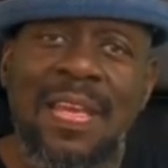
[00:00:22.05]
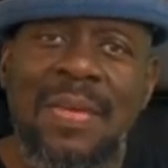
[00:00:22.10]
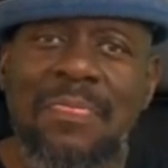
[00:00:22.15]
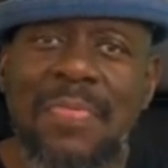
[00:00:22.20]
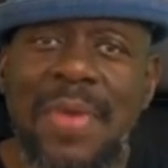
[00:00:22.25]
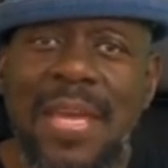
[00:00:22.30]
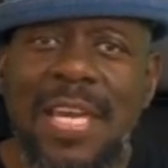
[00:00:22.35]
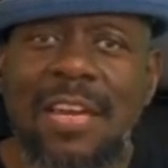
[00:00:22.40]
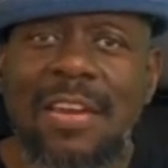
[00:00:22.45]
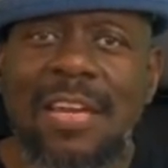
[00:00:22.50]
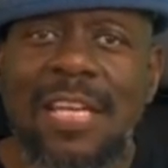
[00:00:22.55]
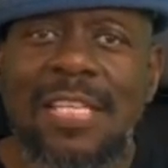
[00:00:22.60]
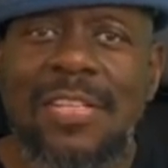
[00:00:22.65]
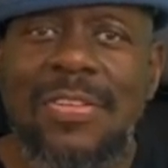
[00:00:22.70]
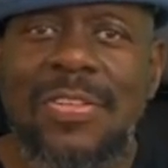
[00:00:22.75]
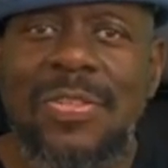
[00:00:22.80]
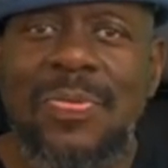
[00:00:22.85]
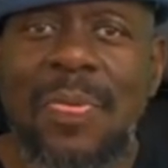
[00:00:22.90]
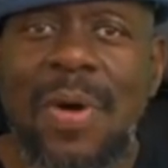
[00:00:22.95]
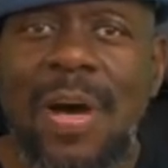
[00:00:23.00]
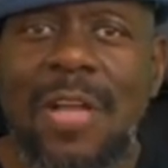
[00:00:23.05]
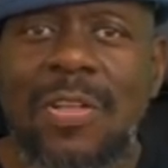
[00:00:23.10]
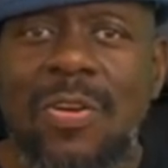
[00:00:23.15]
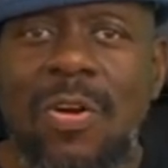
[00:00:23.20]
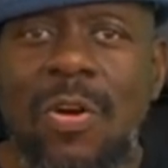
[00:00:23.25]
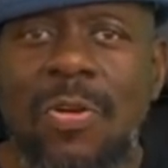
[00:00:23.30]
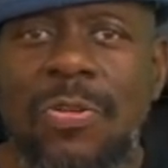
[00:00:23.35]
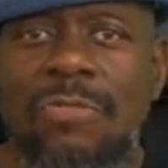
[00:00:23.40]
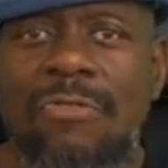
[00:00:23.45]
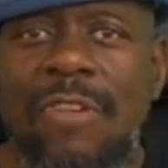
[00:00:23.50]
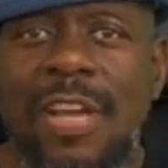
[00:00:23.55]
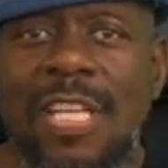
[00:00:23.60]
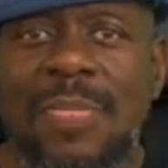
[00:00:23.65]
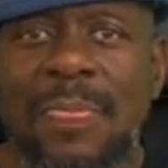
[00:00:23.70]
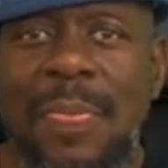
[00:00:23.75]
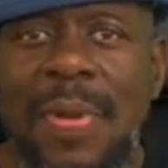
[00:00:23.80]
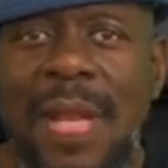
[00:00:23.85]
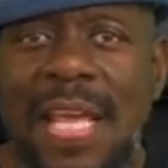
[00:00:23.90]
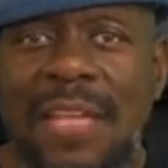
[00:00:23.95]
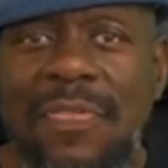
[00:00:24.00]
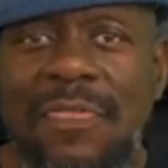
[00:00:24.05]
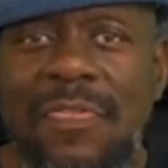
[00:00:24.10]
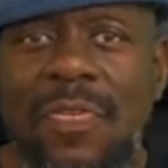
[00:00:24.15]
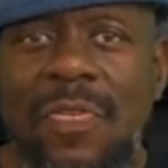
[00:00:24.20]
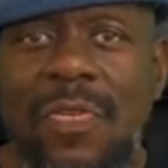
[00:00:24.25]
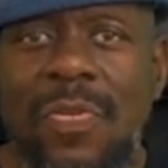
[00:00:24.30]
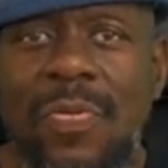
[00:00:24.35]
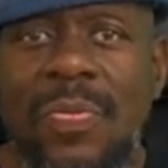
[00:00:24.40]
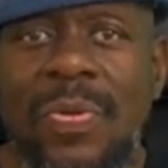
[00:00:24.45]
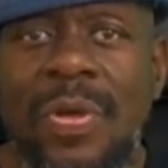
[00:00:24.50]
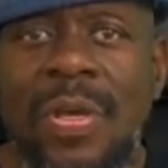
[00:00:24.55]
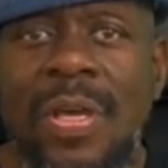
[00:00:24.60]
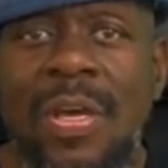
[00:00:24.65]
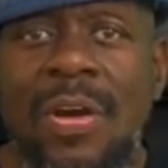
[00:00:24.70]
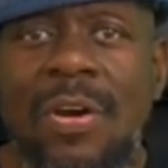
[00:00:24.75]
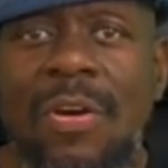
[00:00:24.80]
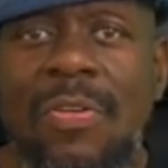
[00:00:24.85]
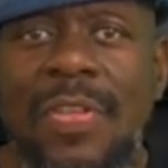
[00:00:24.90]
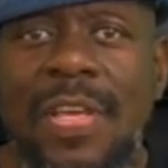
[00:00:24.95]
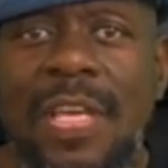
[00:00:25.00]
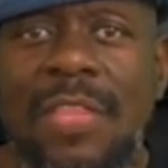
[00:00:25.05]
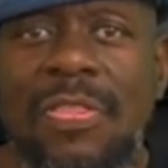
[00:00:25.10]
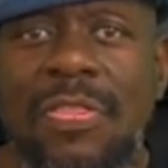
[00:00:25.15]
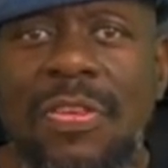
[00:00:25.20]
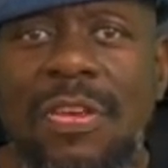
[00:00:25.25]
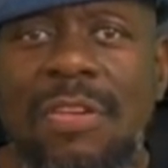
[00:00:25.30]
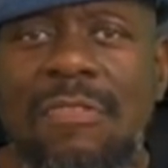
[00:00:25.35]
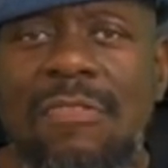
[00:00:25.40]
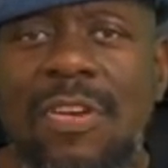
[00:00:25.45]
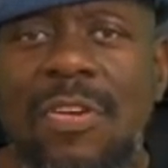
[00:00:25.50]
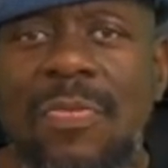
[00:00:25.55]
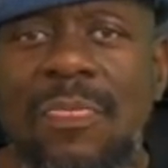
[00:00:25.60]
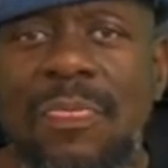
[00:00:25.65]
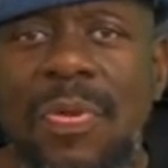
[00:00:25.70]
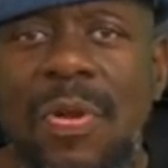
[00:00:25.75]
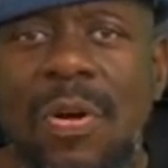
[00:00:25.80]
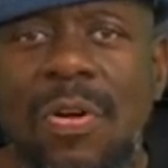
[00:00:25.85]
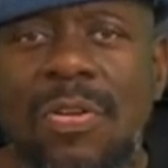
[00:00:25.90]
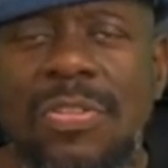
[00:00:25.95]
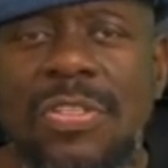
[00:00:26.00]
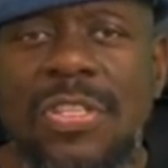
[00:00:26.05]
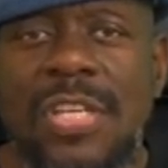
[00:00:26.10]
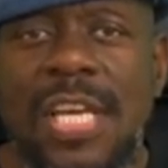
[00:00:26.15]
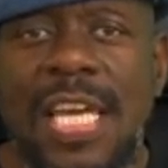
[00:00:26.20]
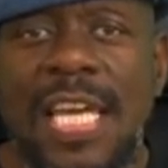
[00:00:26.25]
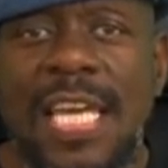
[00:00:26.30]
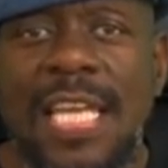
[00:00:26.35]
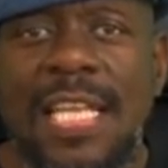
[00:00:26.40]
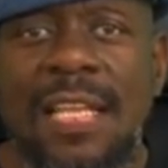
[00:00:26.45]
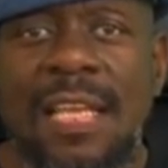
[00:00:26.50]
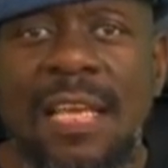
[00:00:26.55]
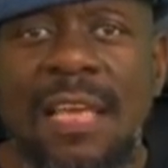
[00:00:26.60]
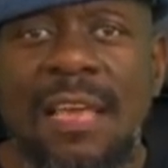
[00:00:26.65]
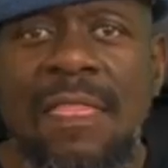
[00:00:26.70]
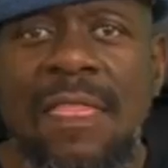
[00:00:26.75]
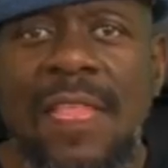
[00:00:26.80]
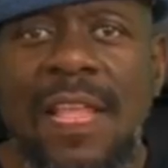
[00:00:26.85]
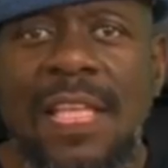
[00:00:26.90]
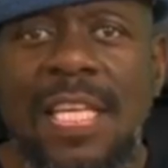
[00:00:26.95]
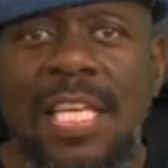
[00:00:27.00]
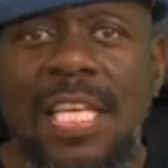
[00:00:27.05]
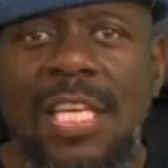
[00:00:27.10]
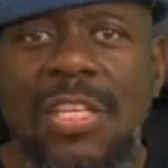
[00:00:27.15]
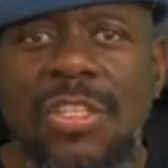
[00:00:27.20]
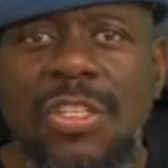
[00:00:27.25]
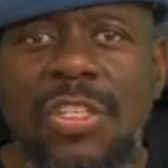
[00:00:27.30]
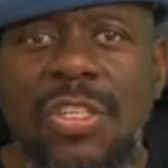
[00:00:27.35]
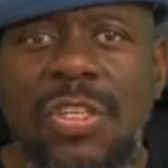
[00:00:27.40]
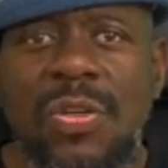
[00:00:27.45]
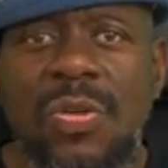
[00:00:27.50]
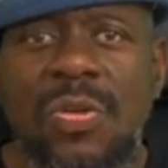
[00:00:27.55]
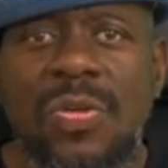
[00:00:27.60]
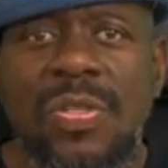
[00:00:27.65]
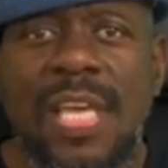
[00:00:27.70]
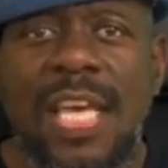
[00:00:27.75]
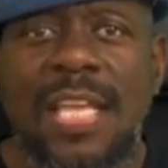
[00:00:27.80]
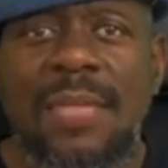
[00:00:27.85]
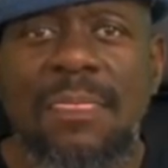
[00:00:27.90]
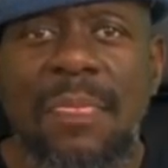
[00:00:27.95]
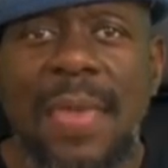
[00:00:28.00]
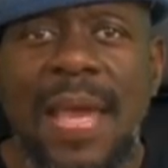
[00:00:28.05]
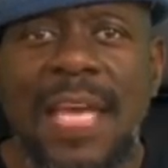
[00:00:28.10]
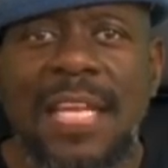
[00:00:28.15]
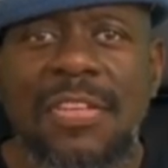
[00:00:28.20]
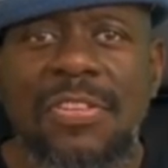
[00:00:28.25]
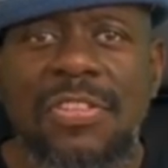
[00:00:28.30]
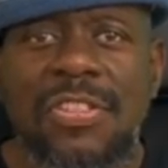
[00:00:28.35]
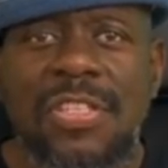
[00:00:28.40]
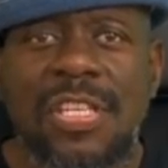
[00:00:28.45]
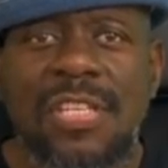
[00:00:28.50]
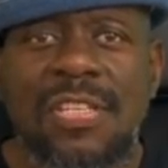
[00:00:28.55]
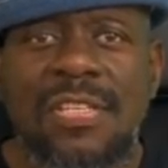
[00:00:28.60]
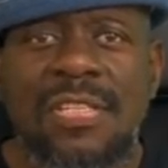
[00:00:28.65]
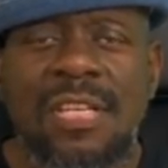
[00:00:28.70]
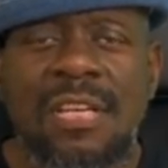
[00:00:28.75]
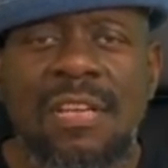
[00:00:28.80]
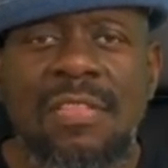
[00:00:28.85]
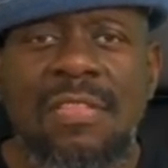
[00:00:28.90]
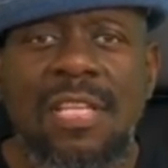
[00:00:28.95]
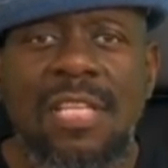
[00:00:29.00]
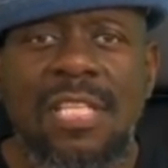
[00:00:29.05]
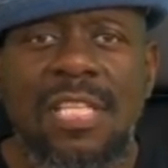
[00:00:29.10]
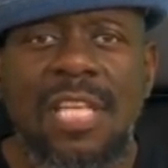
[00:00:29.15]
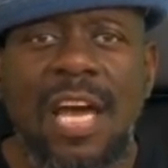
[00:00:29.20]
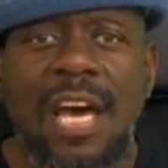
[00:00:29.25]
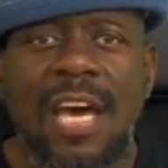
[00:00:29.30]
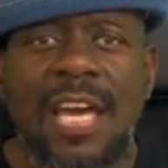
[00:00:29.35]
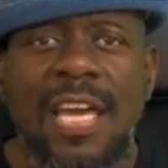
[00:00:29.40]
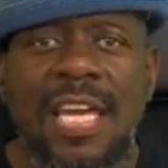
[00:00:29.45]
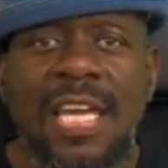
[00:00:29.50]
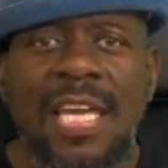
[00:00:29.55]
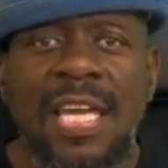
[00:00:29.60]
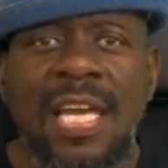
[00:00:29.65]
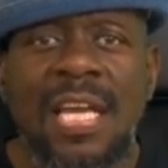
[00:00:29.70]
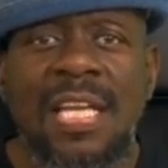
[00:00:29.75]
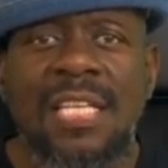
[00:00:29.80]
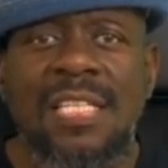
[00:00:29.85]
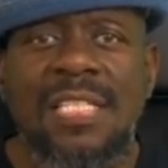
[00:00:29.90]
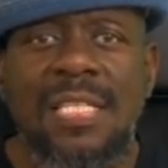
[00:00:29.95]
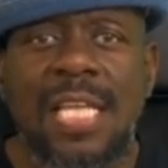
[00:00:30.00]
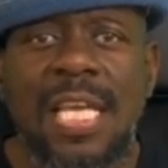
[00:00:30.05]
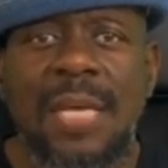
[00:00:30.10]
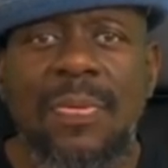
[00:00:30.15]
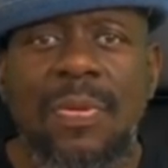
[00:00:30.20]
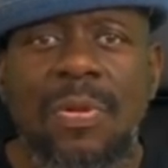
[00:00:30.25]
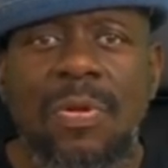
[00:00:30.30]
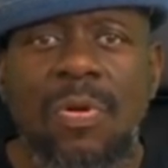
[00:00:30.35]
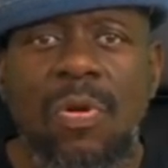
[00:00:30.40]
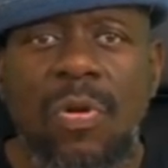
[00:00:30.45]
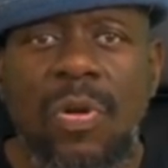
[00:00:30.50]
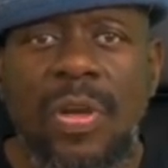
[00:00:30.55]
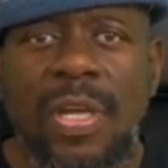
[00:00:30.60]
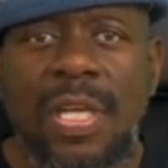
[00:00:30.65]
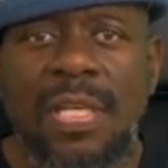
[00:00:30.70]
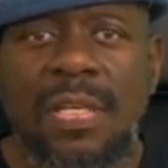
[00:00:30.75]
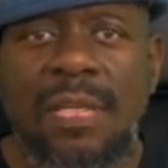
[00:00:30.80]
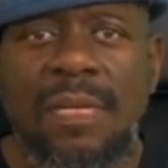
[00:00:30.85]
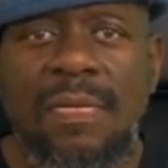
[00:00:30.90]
Maker is a smart contracts platform on the Ethereum blockchain that issues and manages the DAI stablecoin.